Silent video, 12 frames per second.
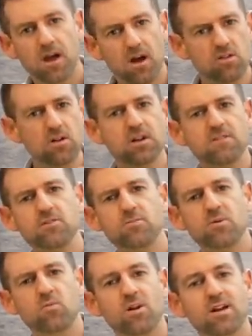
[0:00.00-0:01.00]
how long have you
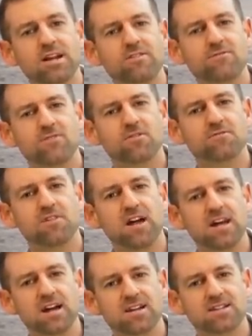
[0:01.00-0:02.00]
been working for
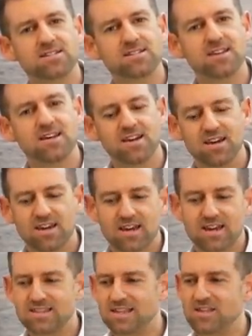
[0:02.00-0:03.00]
FedEx?
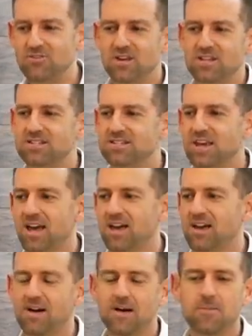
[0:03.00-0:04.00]
And then you can say,
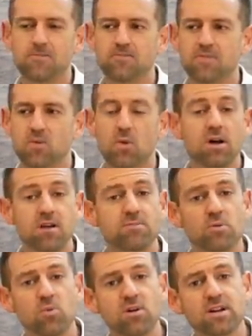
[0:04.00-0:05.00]
um, well, I've
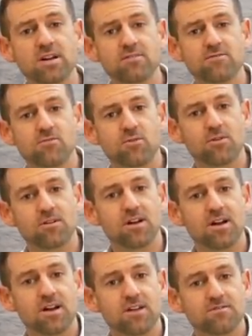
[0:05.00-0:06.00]
been working for
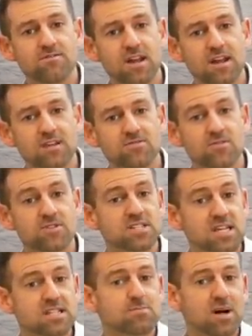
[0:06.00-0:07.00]
FedEx for
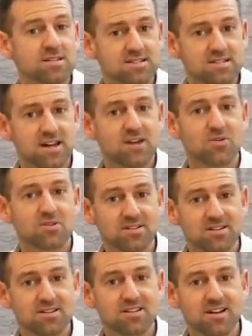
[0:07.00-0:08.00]
six months now.
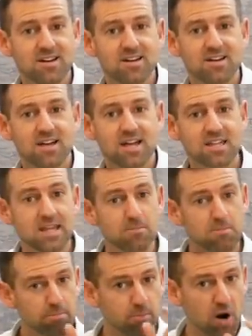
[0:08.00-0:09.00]
Yeah. And
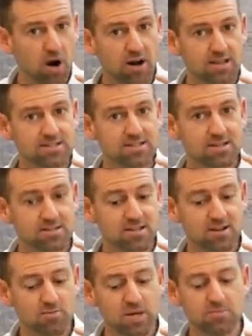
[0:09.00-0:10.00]
then pause a
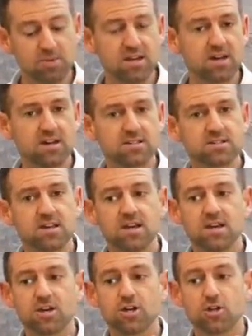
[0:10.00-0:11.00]
little bit because
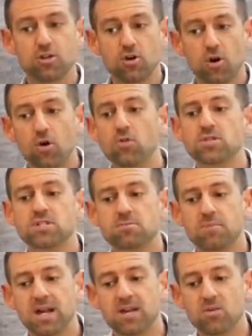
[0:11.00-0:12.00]
the host
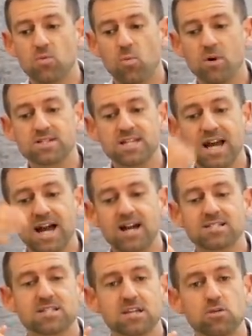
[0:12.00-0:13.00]
might want to
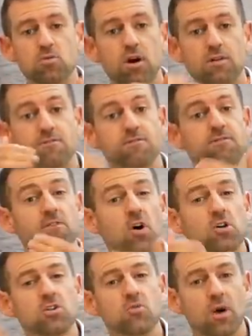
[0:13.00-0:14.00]
ask you a
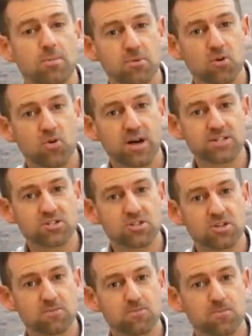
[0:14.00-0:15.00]
follow up
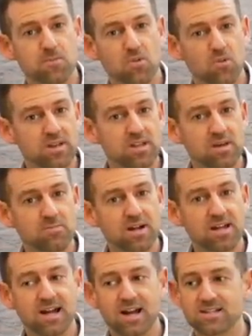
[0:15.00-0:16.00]
question, right? They
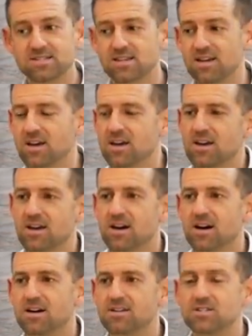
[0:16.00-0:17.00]
might ask,
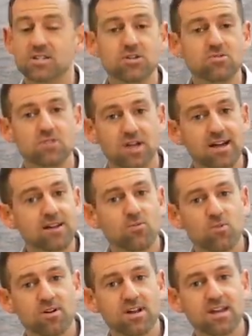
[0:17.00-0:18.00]
uh, do you like
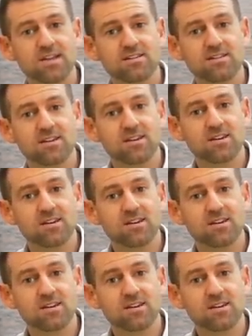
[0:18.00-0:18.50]
working